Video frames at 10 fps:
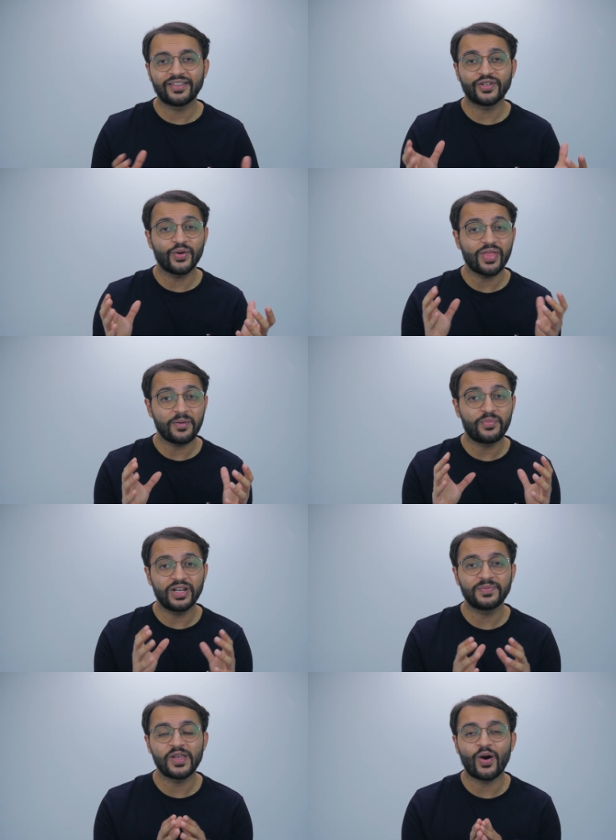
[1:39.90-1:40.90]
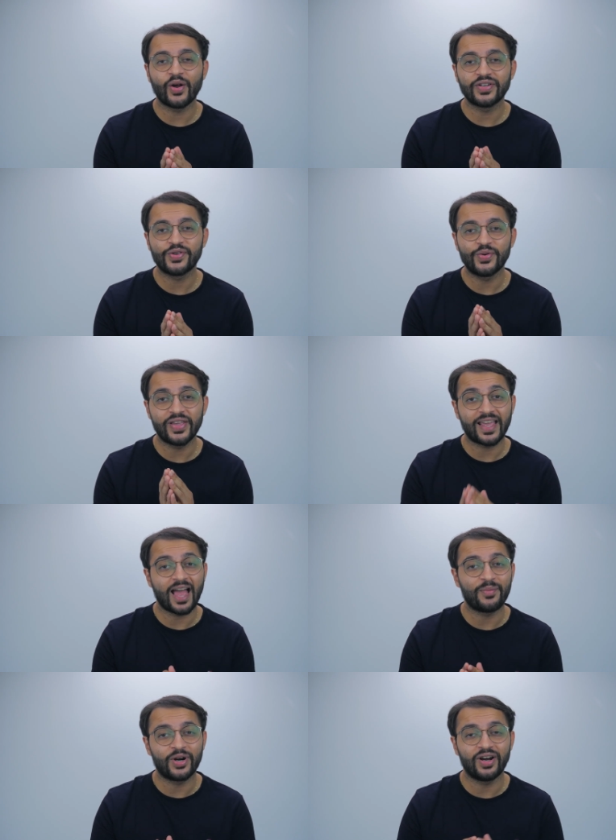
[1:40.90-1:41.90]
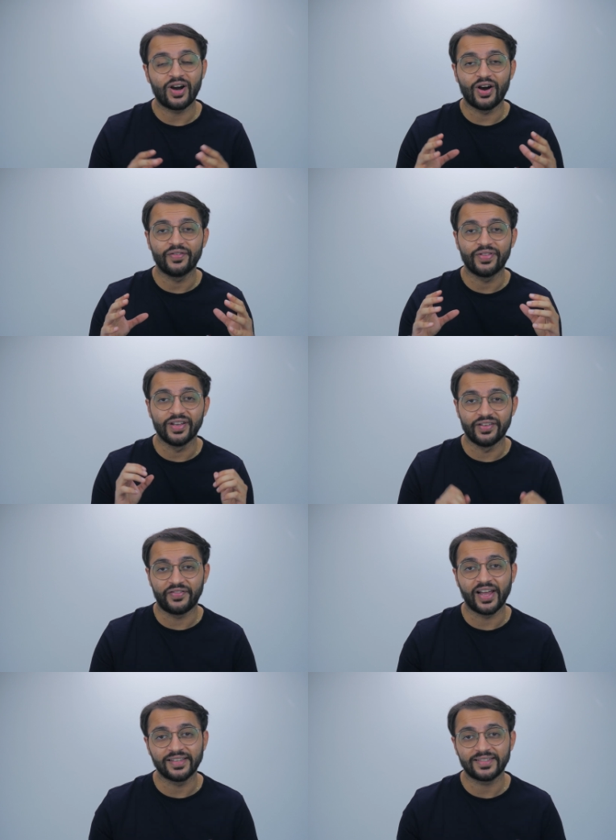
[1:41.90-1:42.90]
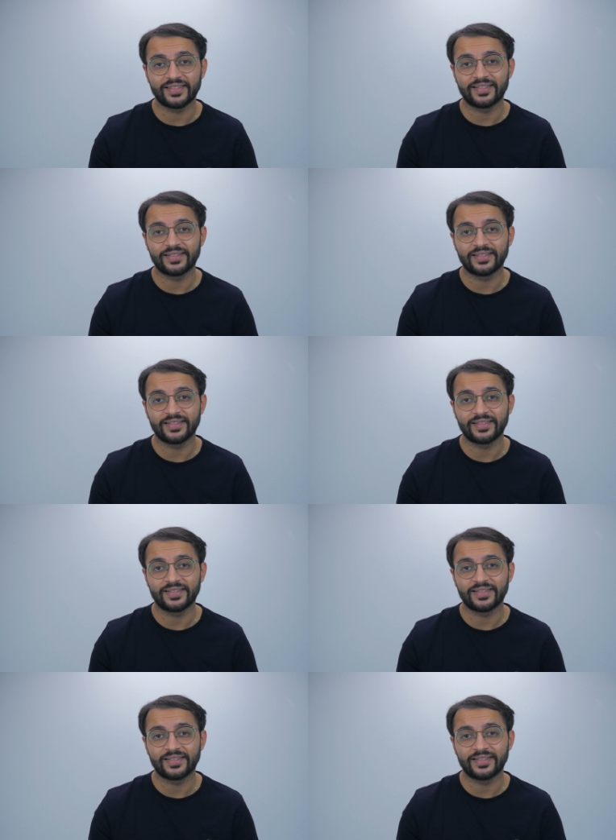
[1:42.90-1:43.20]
And so that brings me on to the camera of the device.